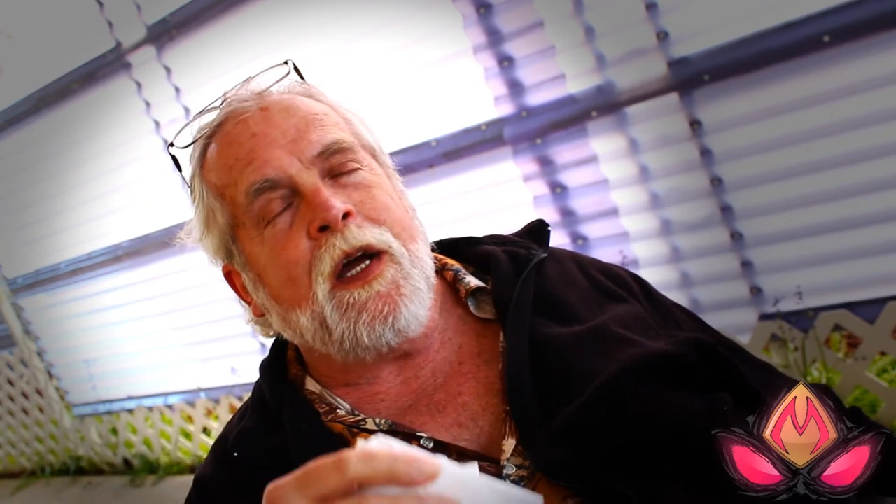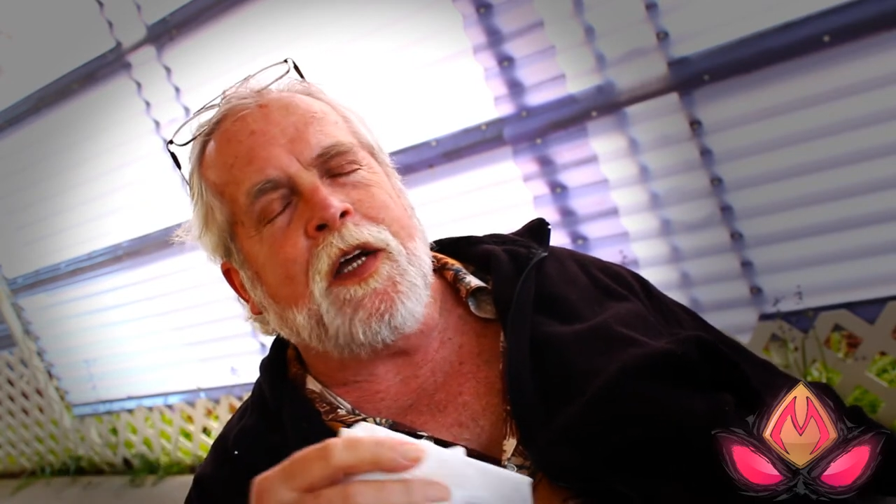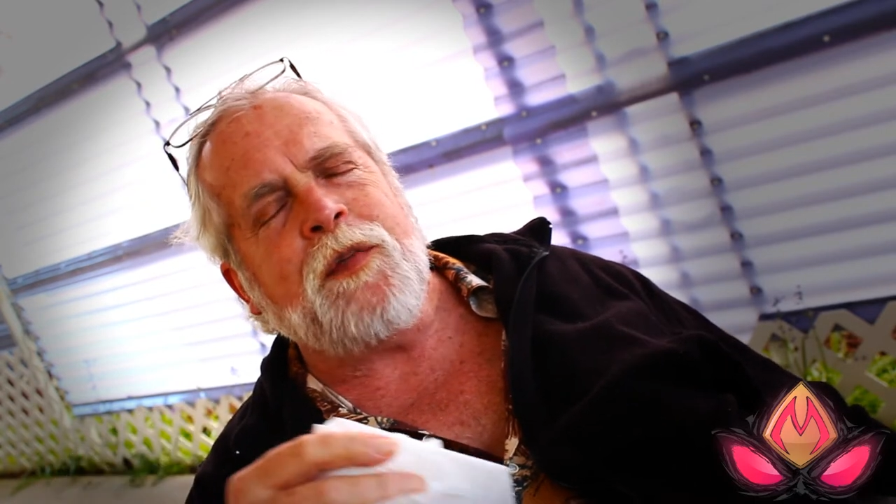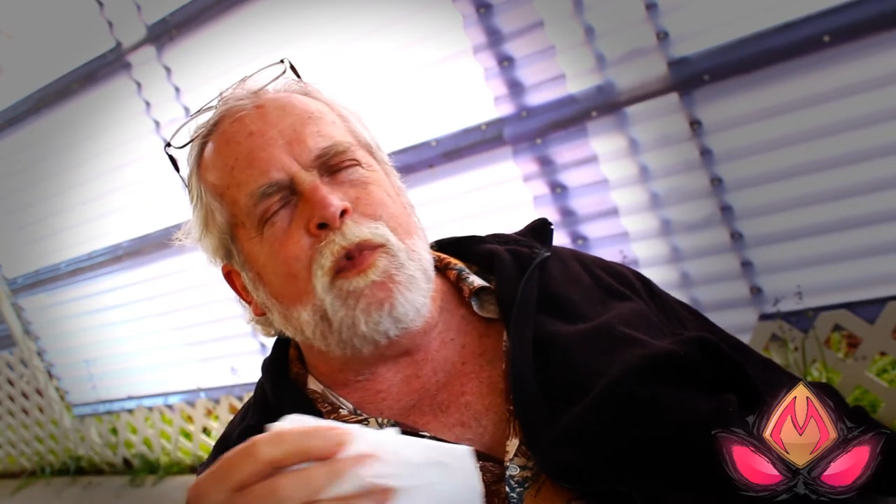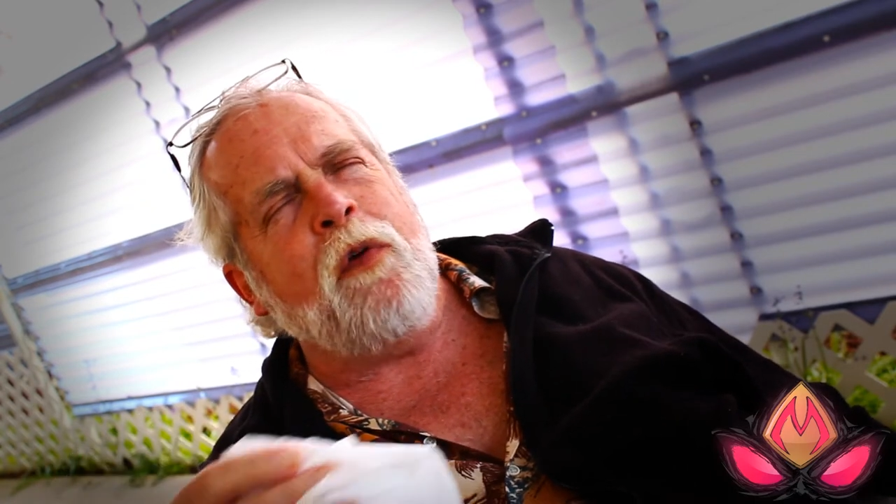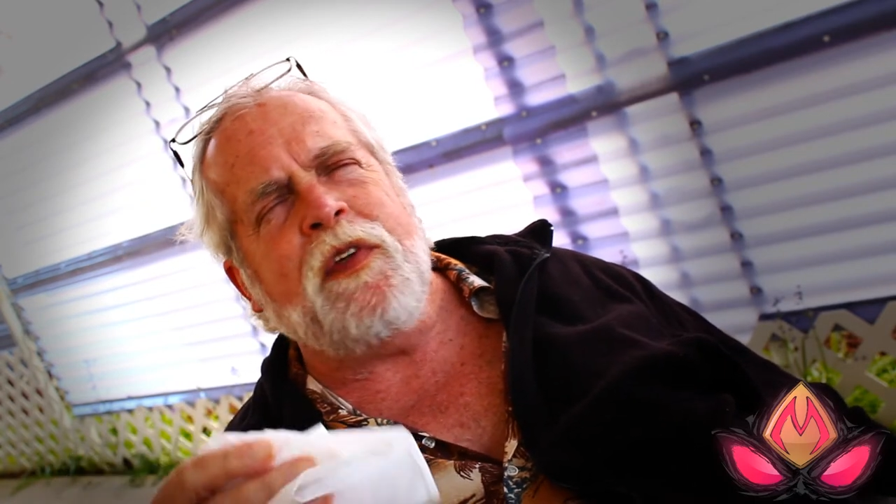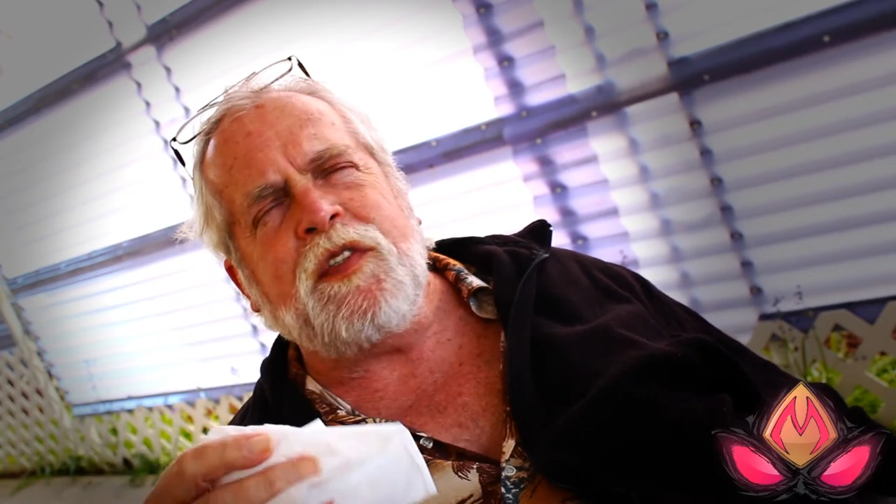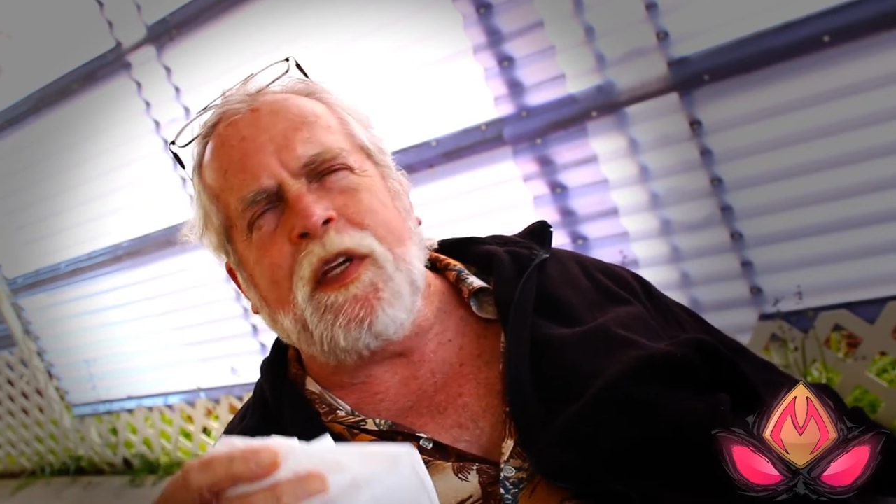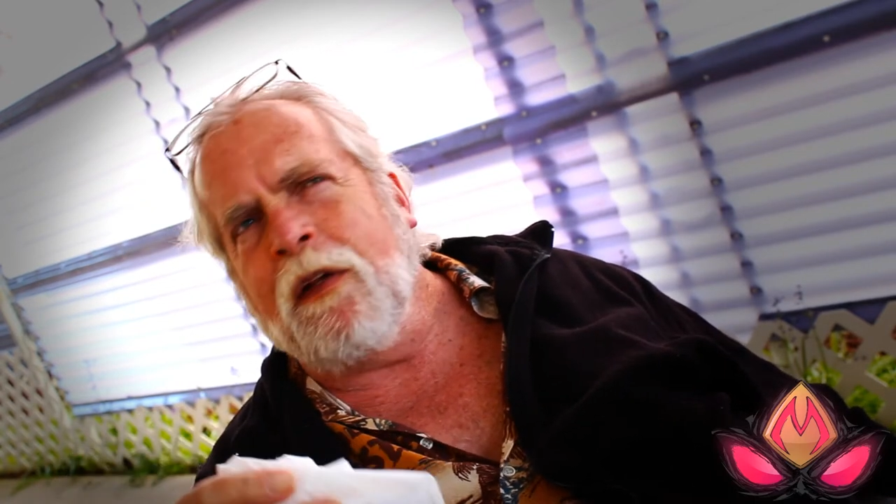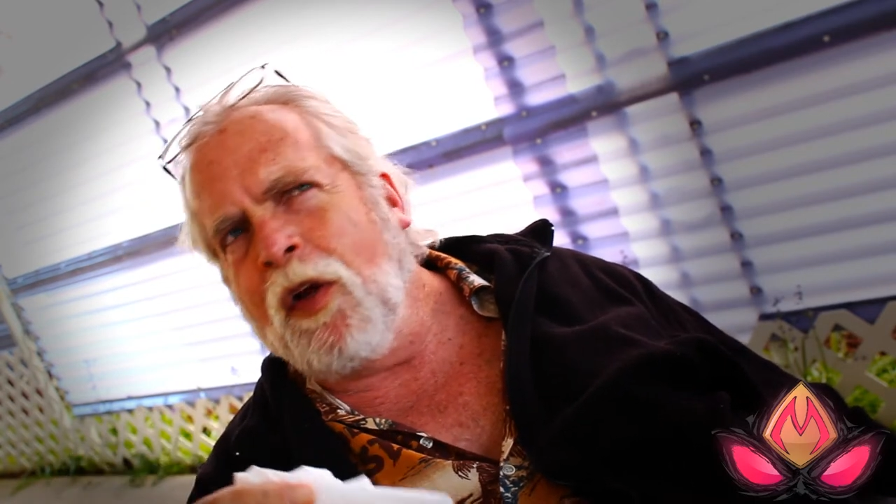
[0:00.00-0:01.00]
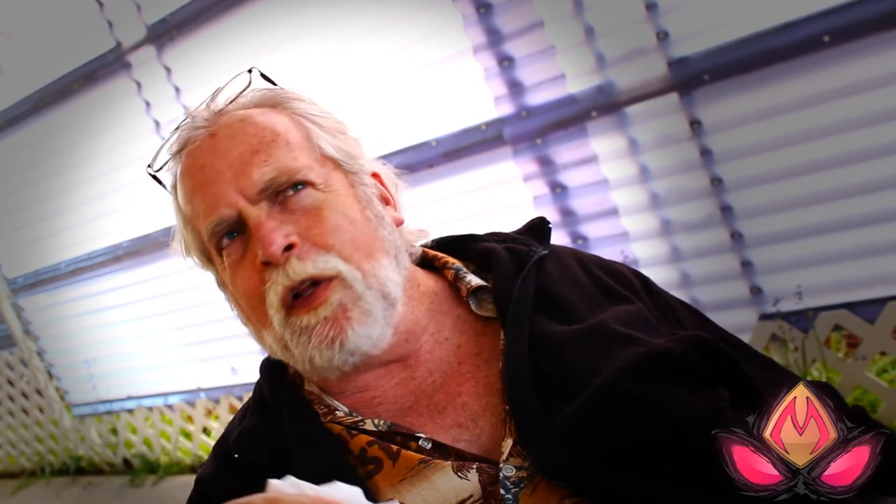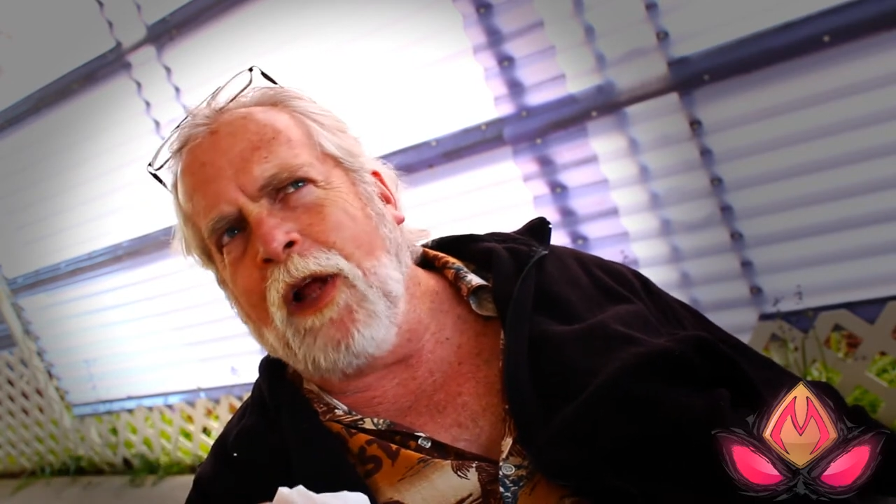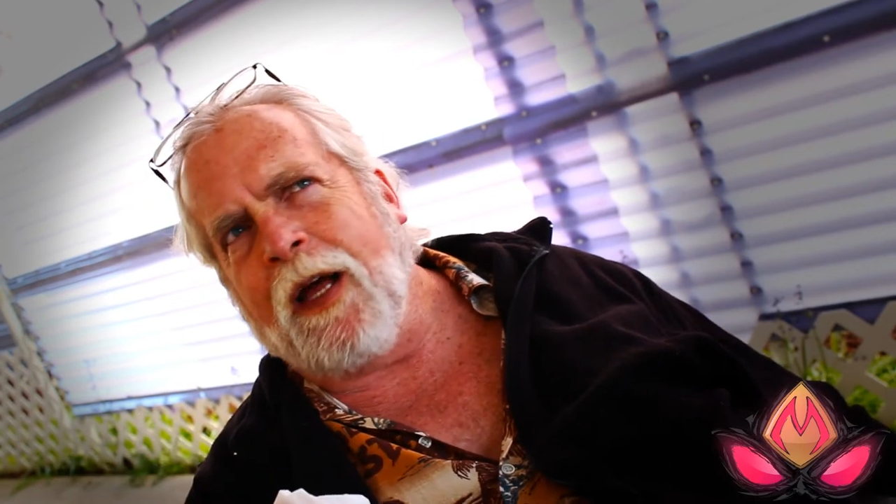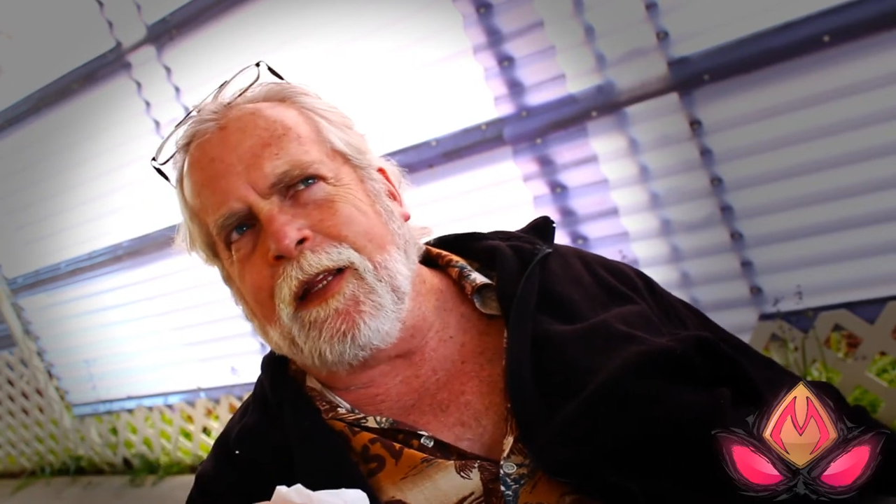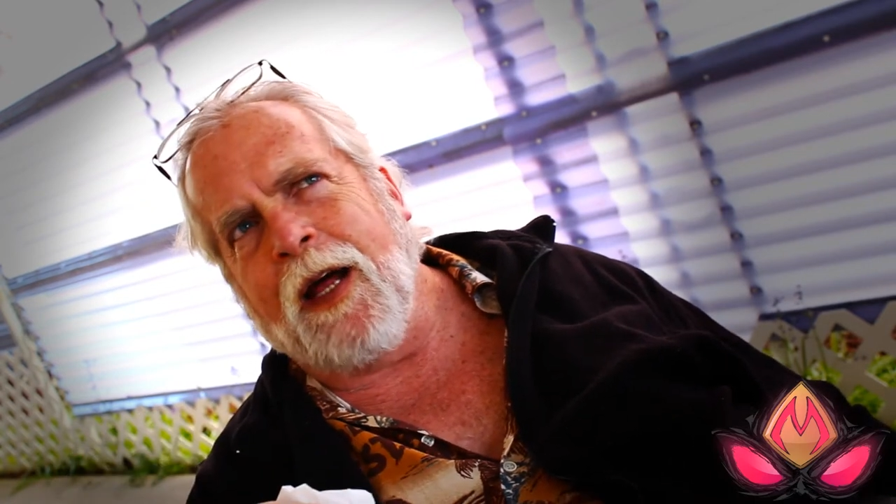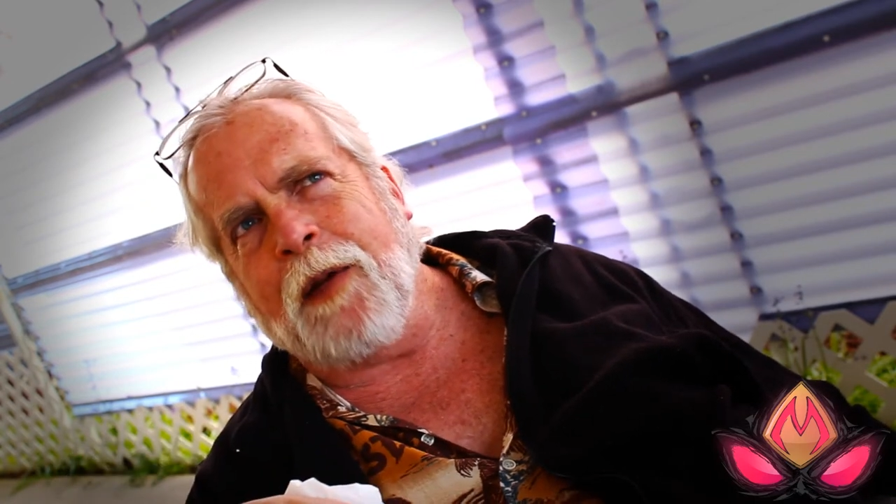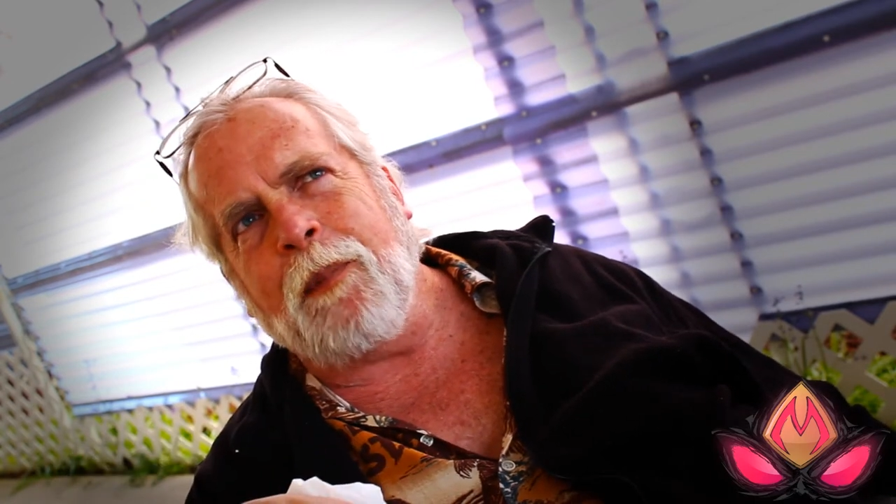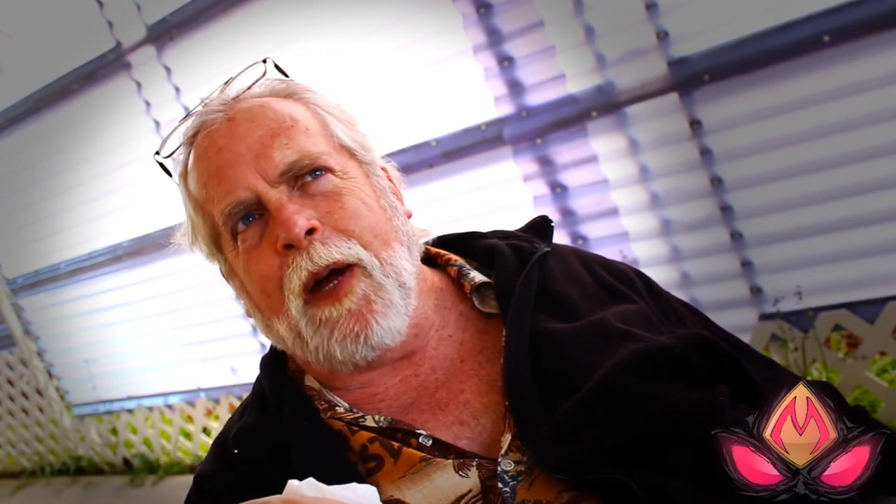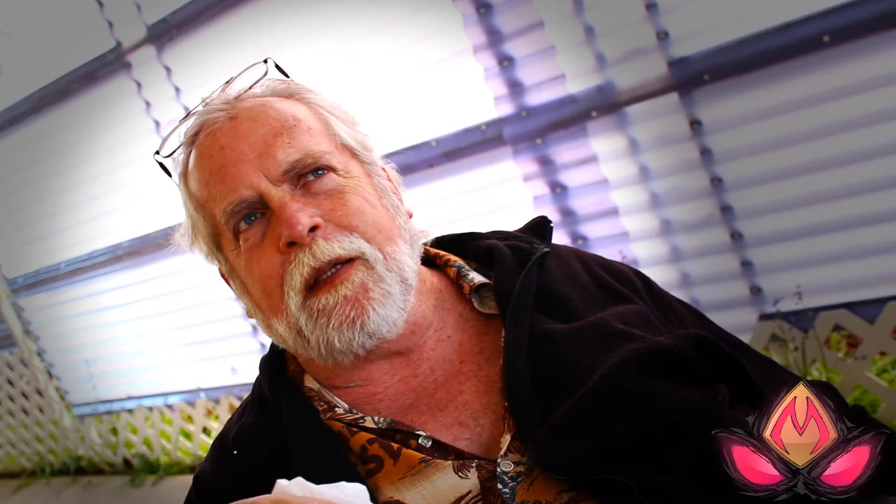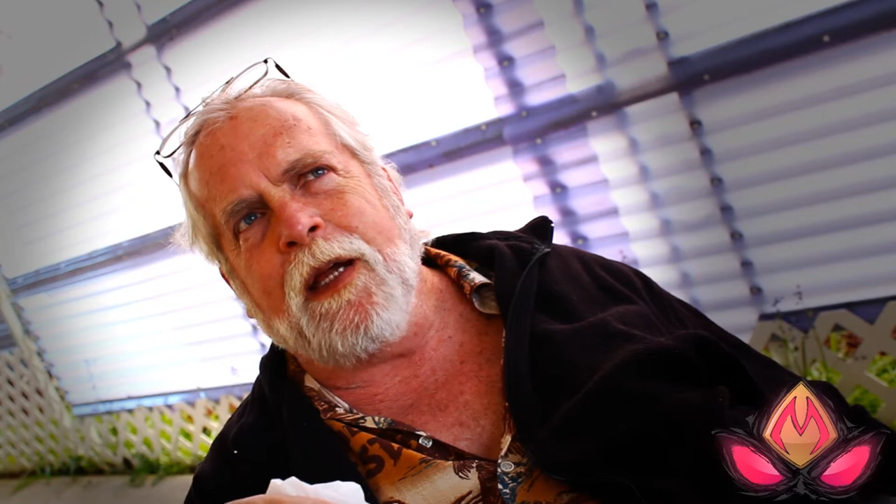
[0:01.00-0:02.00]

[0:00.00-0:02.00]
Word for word: because movies didn't look like that back yeah.